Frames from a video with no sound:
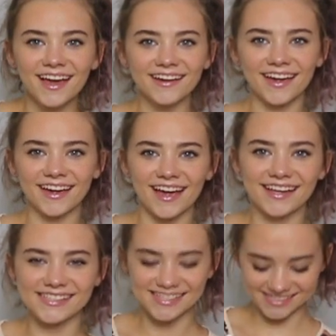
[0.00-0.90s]
Okay
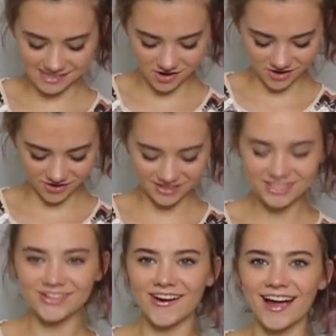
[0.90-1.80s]
guys, so
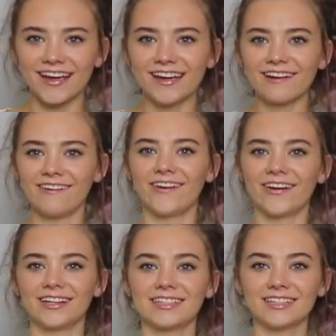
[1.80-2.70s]
trying
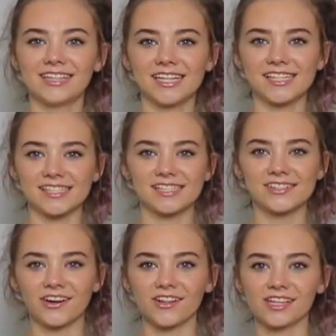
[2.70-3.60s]
on this
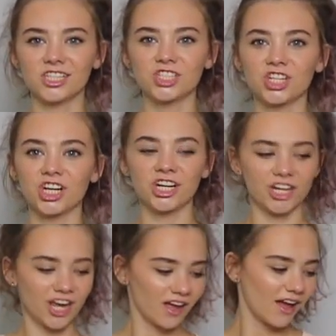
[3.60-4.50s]
girly
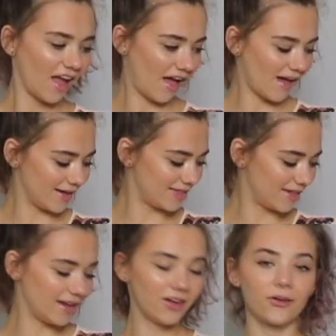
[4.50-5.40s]
shirt, I
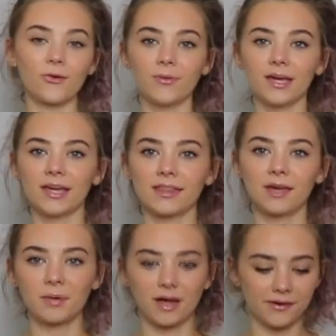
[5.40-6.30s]
think with
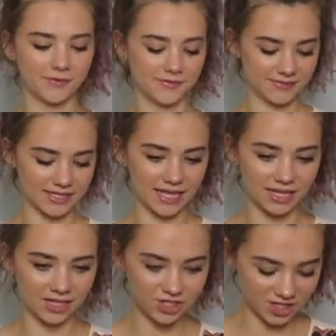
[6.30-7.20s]
a pair of
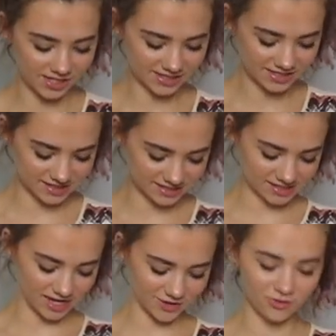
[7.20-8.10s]
skinny jeans and
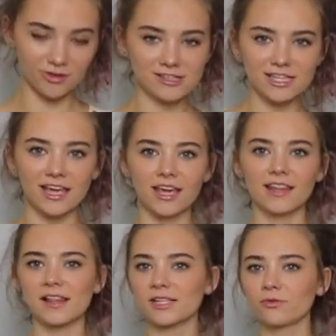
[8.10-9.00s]
sandals,
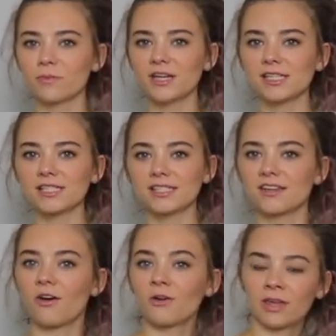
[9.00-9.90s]
this will be
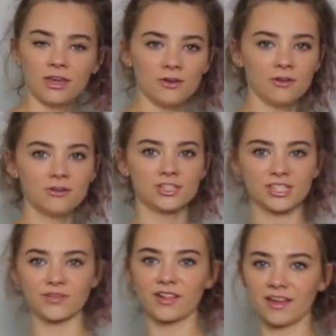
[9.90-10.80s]
so cute
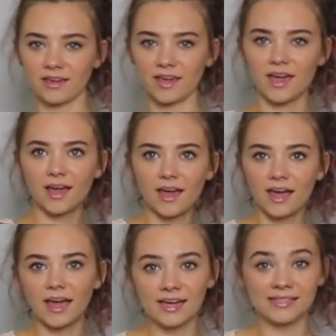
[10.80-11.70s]
just for like
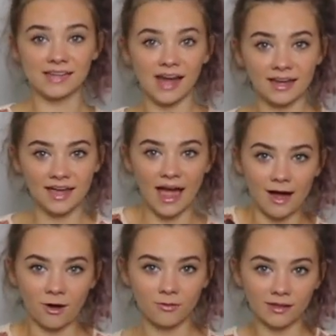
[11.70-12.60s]
a night
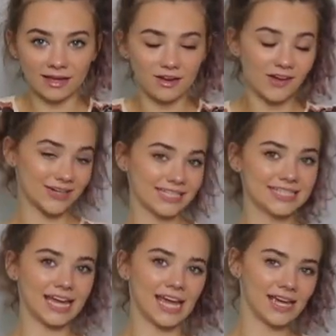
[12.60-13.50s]
out, like on a
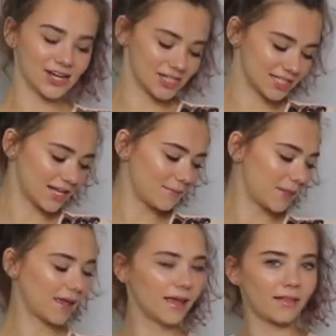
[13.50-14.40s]
date or
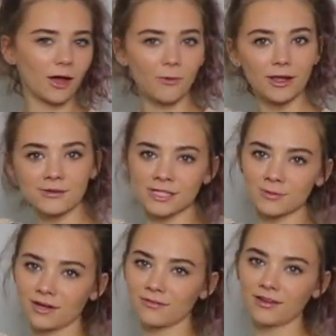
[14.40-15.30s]
something, like where you just
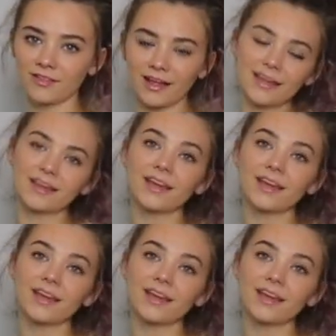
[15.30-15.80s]
want to feel like